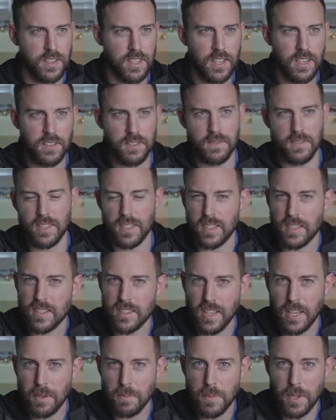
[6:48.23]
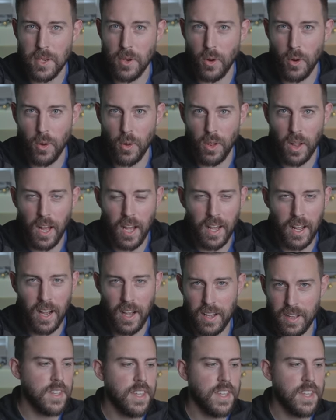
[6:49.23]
They don't excite me a whole lot.